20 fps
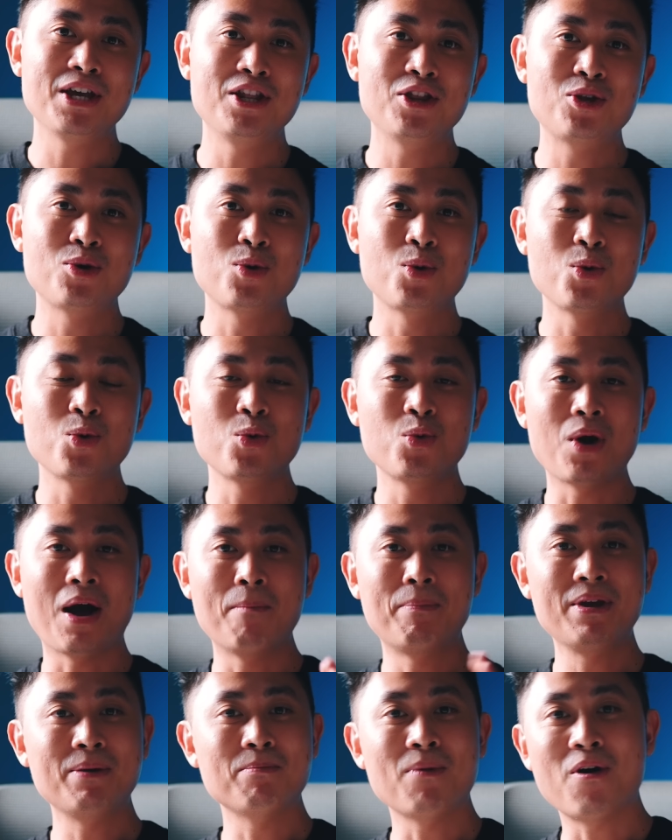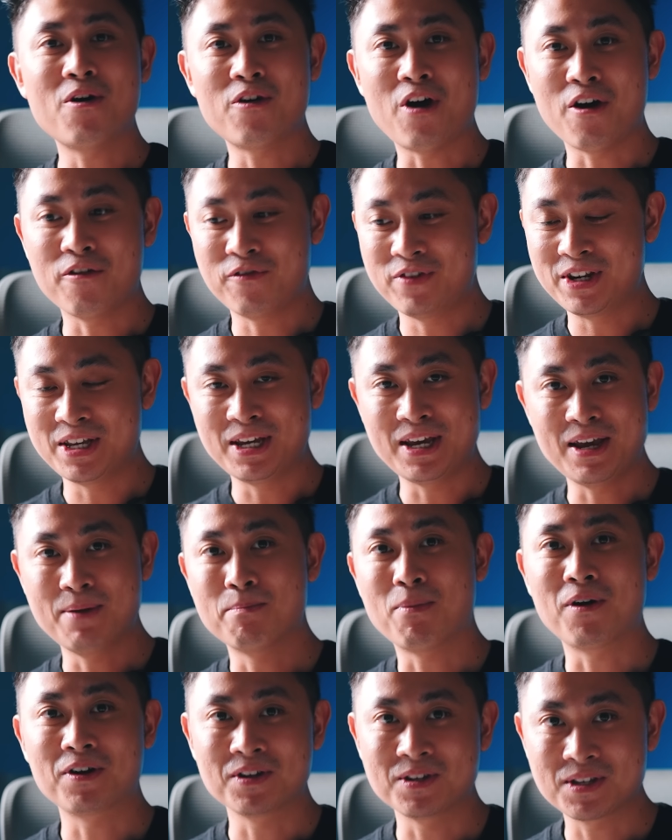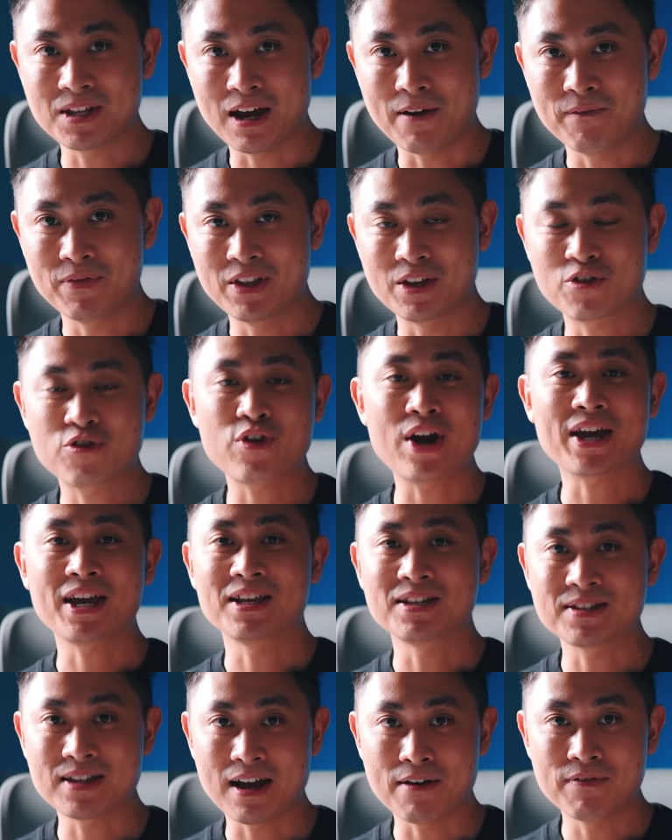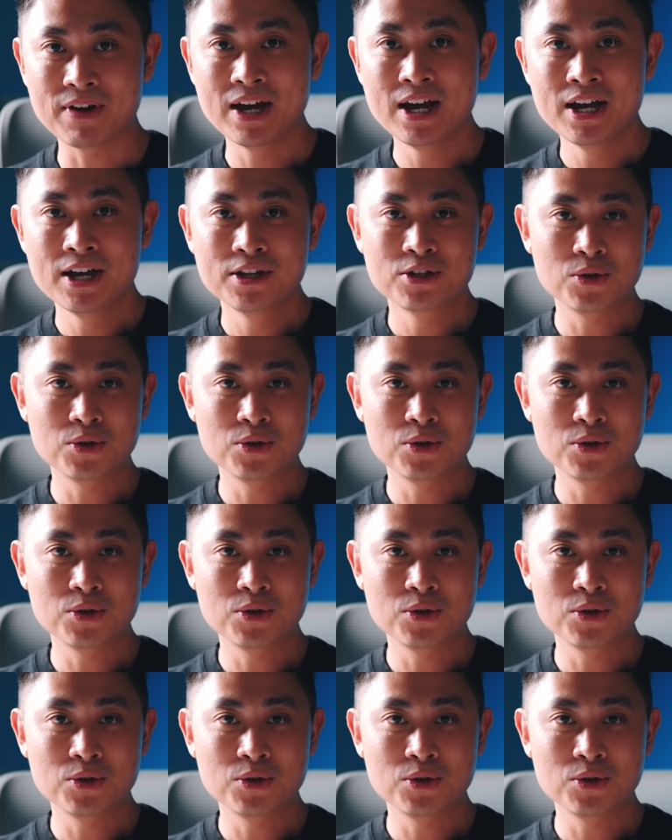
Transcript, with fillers: into a bit more of the important stuff, the tracking stuff.